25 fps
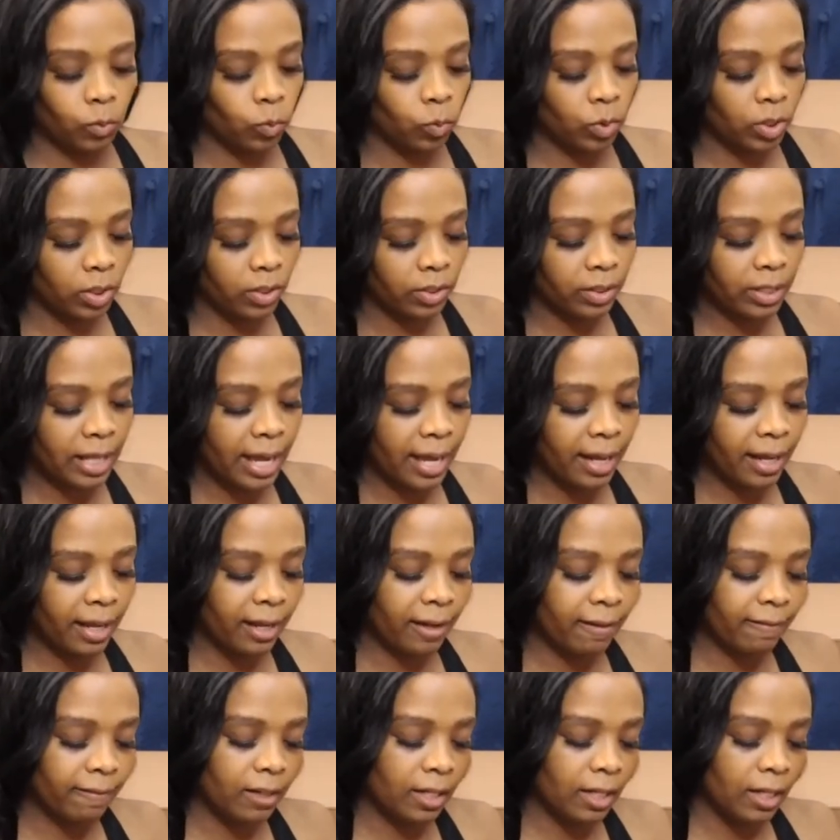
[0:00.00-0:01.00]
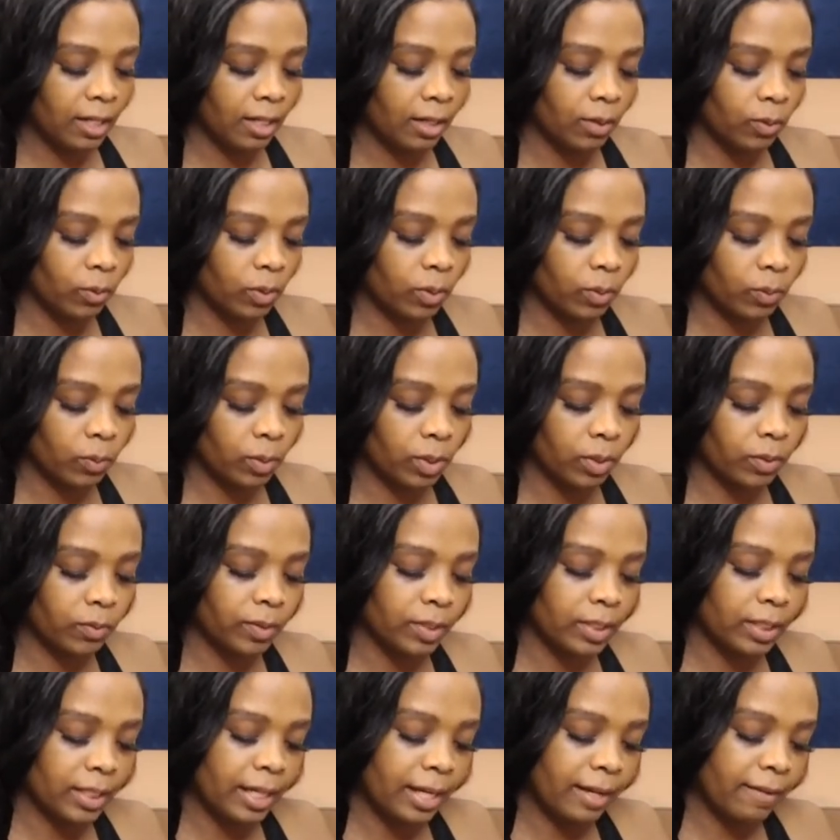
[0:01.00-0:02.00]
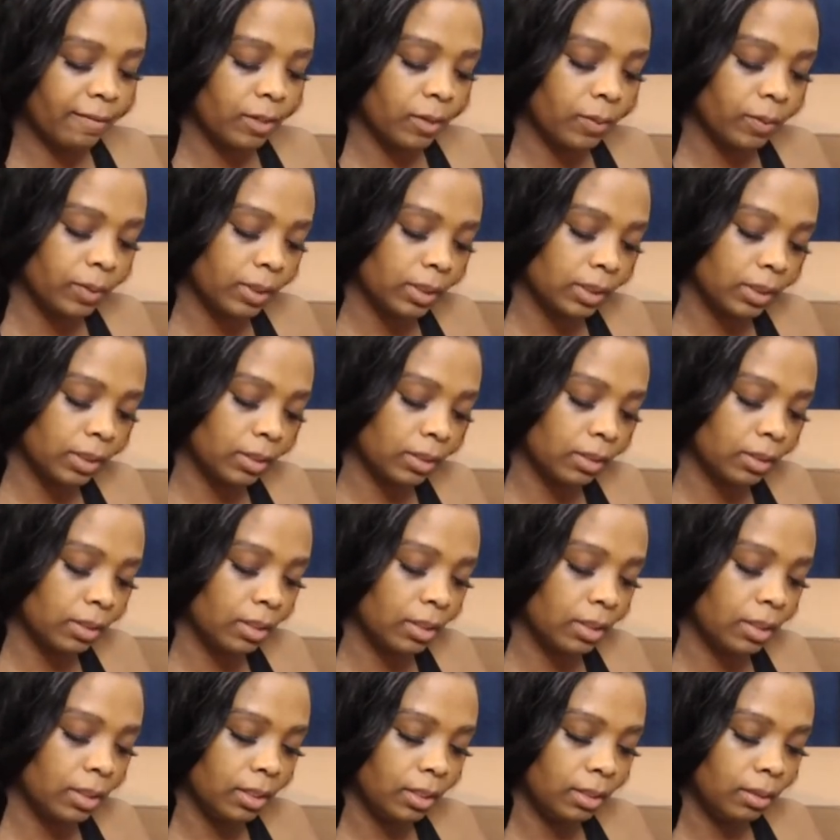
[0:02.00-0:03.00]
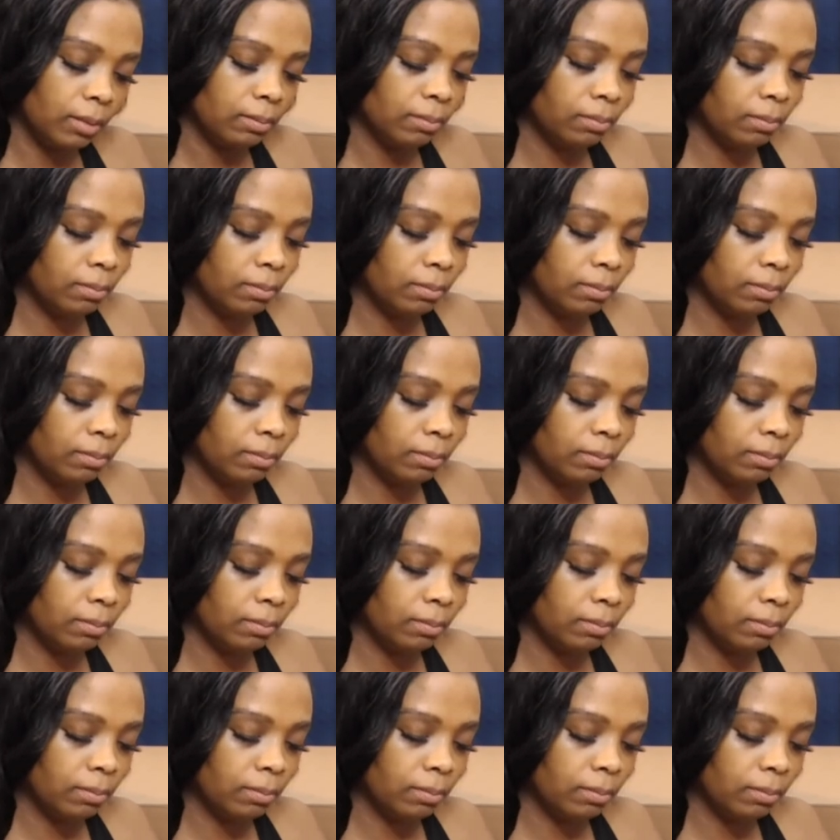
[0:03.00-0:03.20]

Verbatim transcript: weren't that heavy or weren't really heavy, which is good.